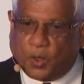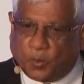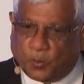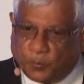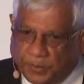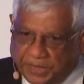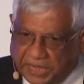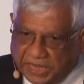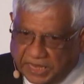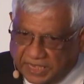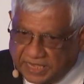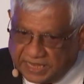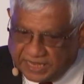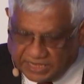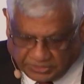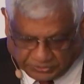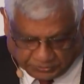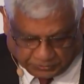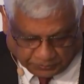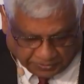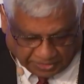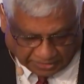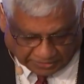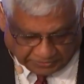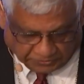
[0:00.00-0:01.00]
We need
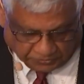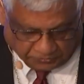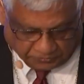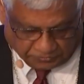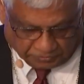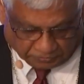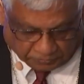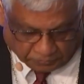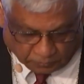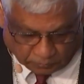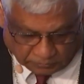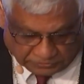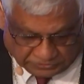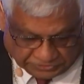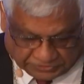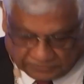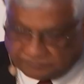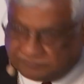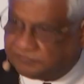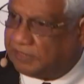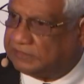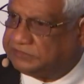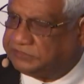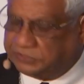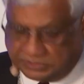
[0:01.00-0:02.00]
to get to the roots of
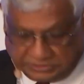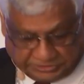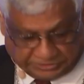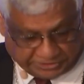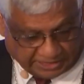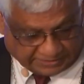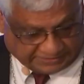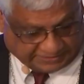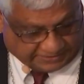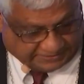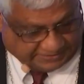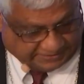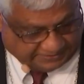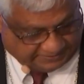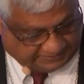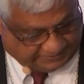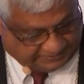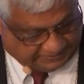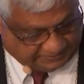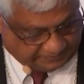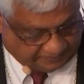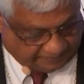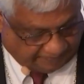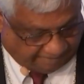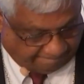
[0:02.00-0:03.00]
such injustice.